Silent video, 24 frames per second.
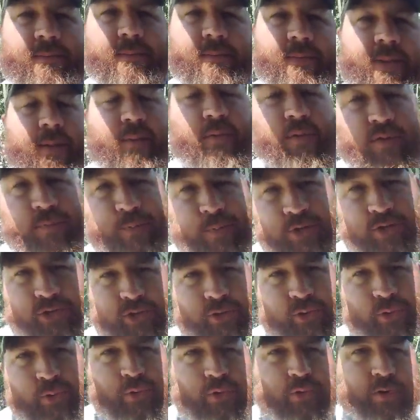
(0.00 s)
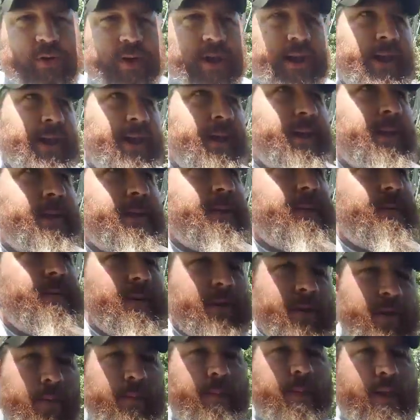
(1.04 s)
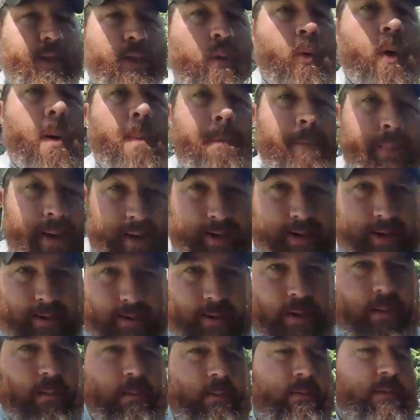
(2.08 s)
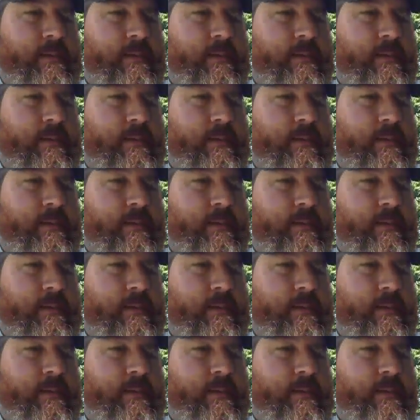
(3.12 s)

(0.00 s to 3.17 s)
they were special order and the company quit making them.